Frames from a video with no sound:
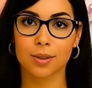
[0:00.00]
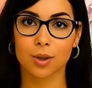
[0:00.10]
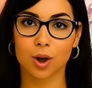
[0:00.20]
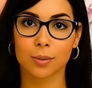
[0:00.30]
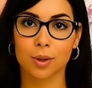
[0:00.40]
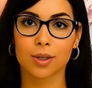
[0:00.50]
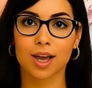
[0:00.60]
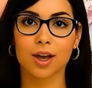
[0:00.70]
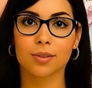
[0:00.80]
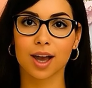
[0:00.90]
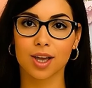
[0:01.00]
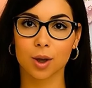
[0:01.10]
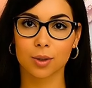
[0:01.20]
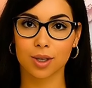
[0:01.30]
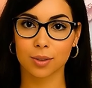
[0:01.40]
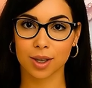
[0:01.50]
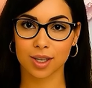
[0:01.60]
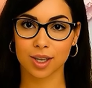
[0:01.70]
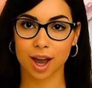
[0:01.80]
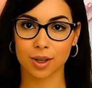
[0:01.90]
whom you love, and go to the
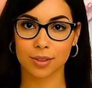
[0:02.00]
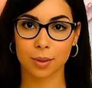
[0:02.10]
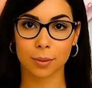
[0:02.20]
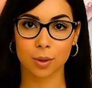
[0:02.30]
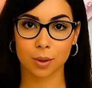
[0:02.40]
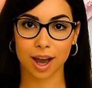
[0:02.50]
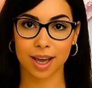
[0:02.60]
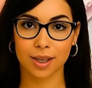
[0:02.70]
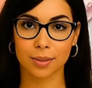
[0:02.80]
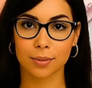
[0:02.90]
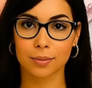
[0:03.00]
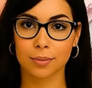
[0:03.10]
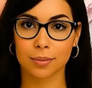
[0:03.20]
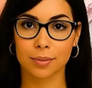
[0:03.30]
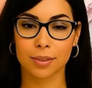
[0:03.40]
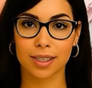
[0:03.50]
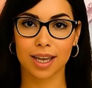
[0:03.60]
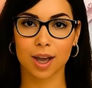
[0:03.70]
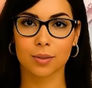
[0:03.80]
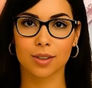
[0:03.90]
region of Moriah.
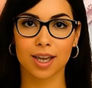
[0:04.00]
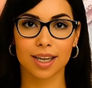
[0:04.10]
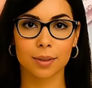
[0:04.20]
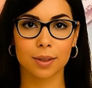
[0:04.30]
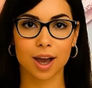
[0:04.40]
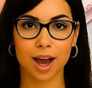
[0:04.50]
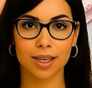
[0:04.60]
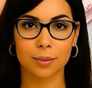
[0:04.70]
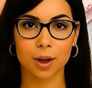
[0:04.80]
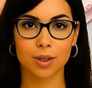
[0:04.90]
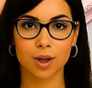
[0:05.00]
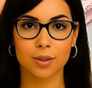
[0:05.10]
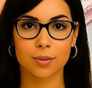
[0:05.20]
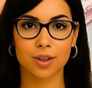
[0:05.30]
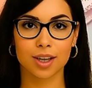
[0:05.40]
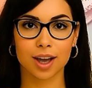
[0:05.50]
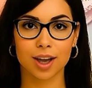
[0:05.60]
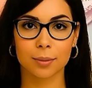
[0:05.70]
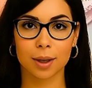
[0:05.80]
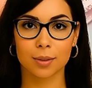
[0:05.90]
Sacrifice him there as a burnt offering
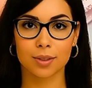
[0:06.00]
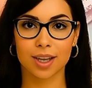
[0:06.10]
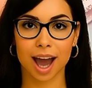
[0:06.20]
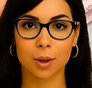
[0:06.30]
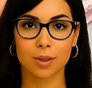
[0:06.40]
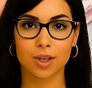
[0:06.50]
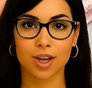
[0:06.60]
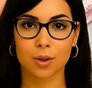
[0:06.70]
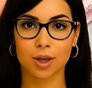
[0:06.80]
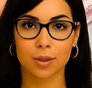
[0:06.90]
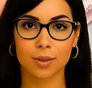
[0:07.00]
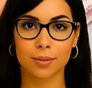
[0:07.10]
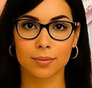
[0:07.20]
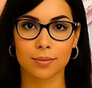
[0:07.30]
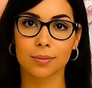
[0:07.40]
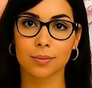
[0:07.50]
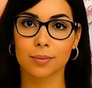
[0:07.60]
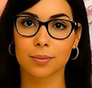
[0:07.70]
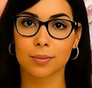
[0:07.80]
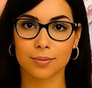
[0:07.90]
on a mountain I will show you."
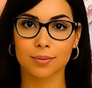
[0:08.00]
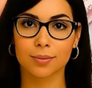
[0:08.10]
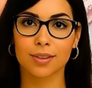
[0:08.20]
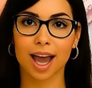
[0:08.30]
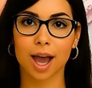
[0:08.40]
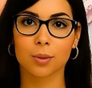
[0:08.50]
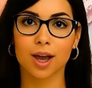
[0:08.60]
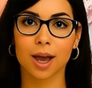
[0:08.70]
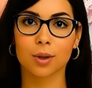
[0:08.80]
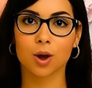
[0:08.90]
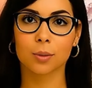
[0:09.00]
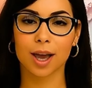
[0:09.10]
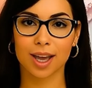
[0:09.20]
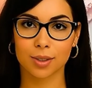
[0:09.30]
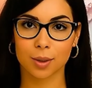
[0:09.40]
Abraham obeys